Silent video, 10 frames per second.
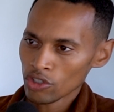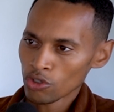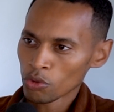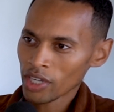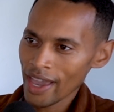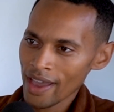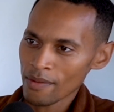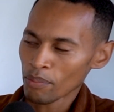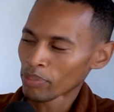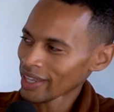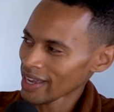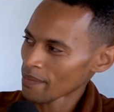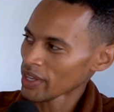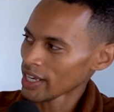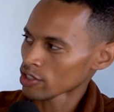you can't
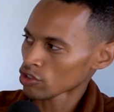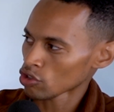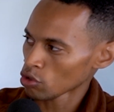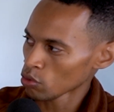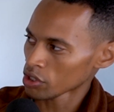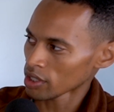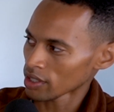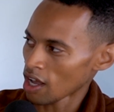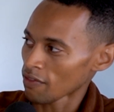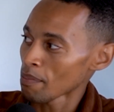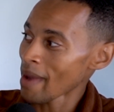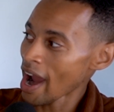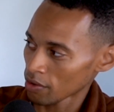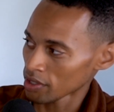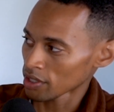blame the institution of
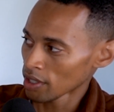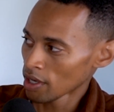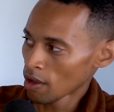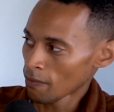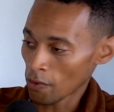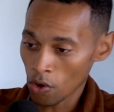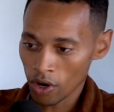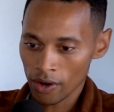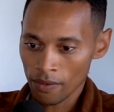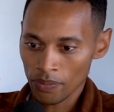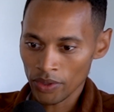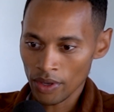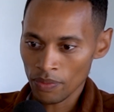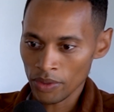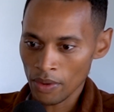marriage for
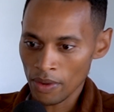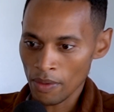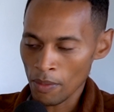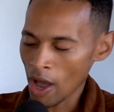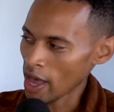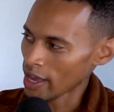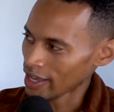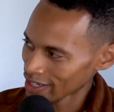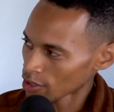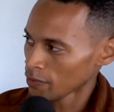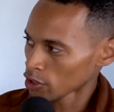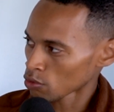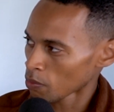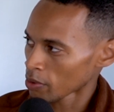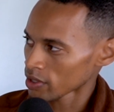an
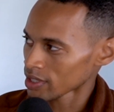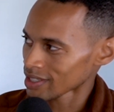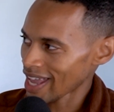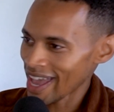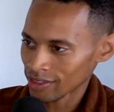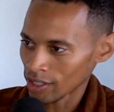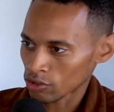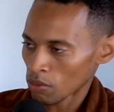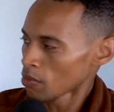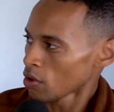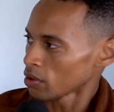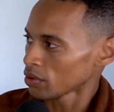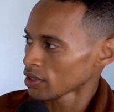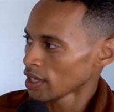individual person's ethics or morals.